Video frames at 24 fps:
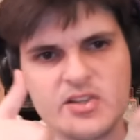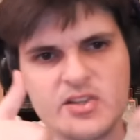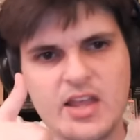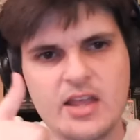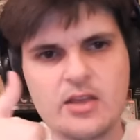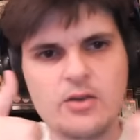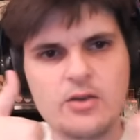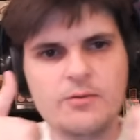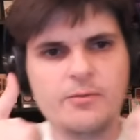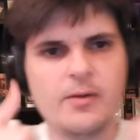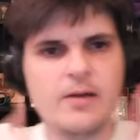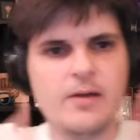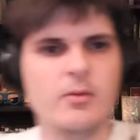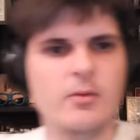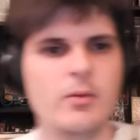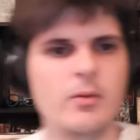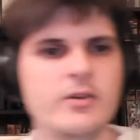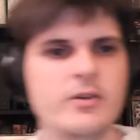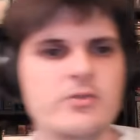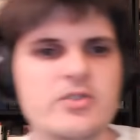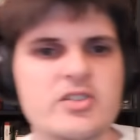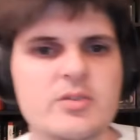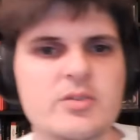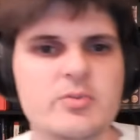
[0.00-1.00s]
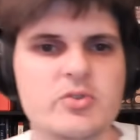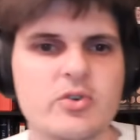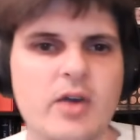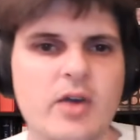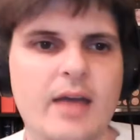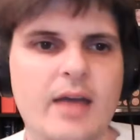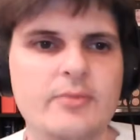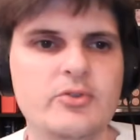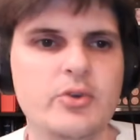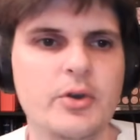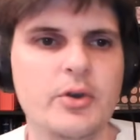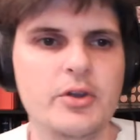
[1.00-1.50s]
Thank you for everyone who
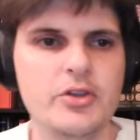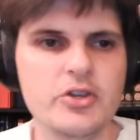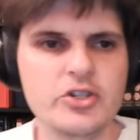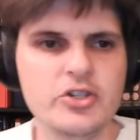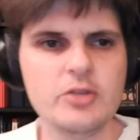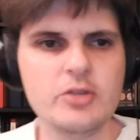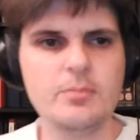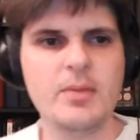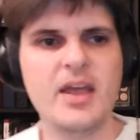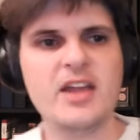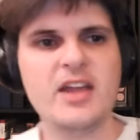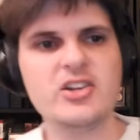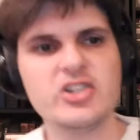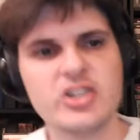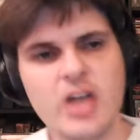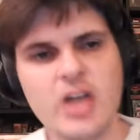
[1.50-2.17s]
subscribed to our YouTube page.